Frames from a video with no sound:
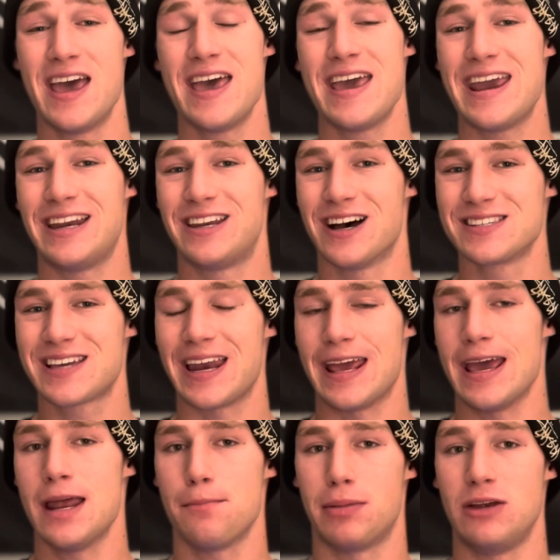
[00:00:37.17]
He does get
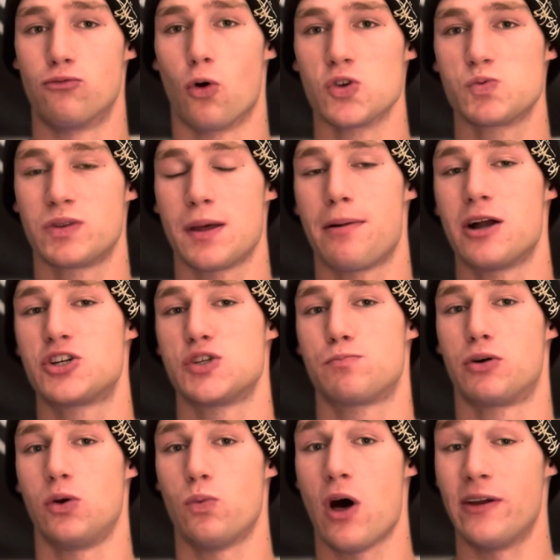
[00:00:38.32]
hit, but he rolls with the punches
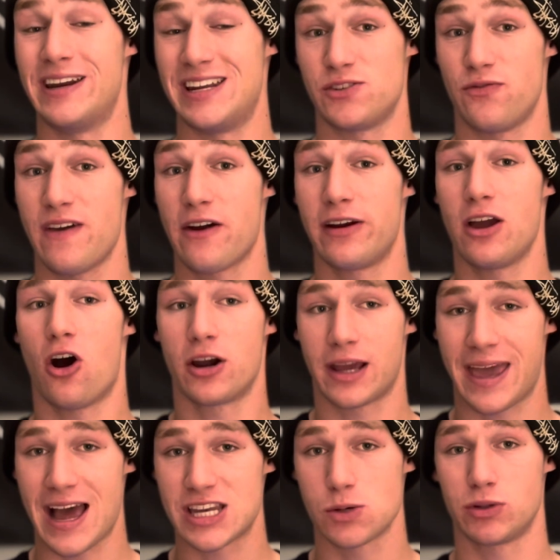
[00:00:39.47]
pretty well, and it is very hard to
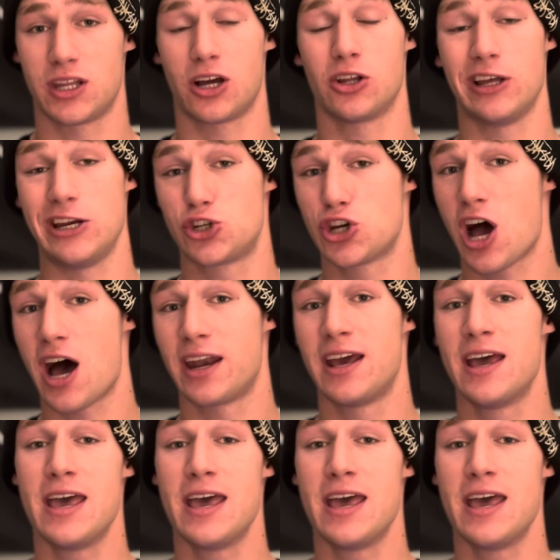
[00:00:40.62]
catch him with a clean shot,